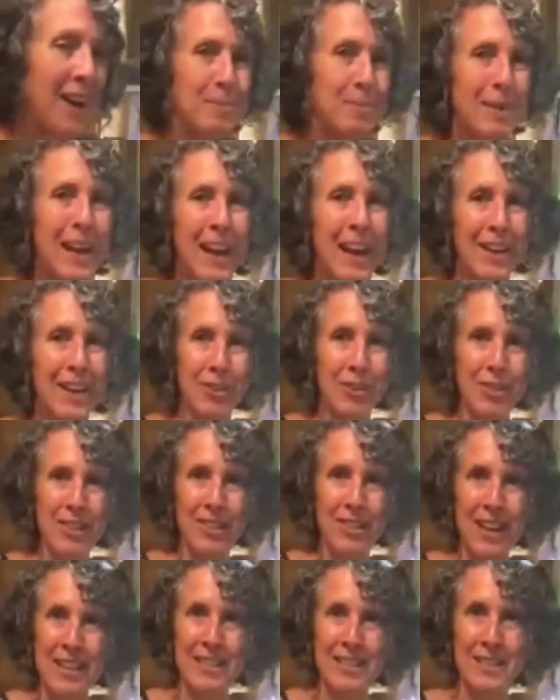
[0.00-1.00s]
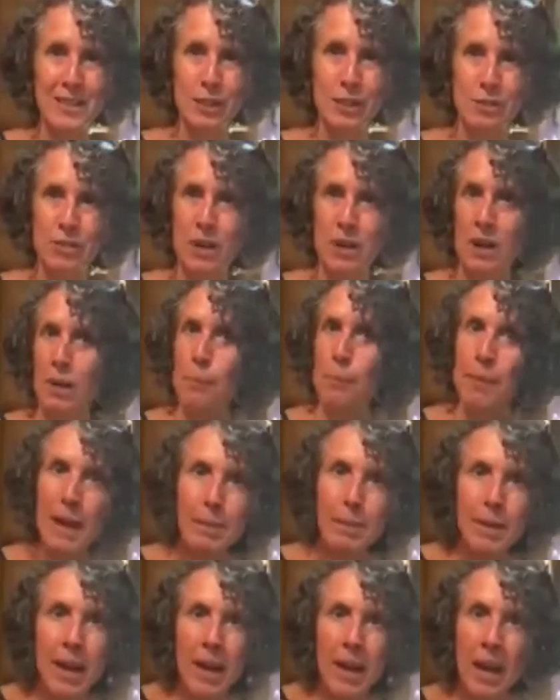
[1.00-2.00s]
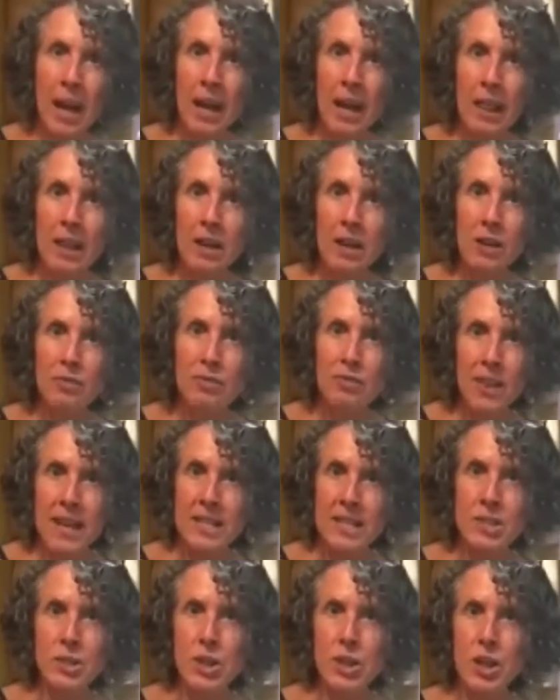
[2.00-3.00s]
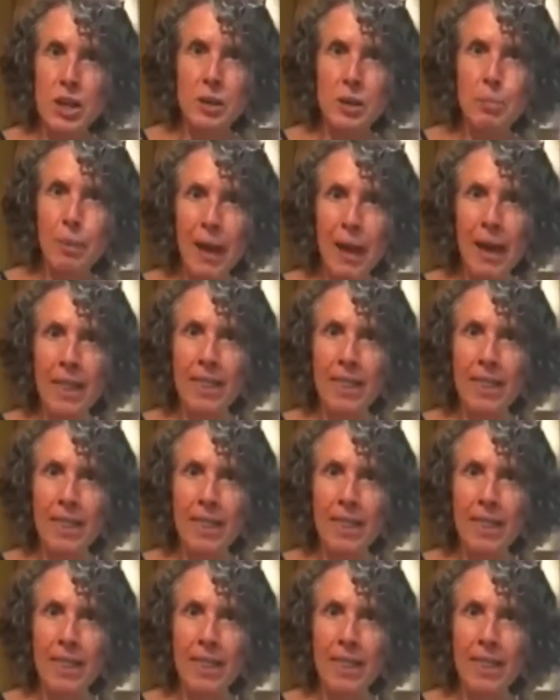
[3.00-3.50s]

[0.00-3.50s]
after the class is over. Maybe I got a little flustered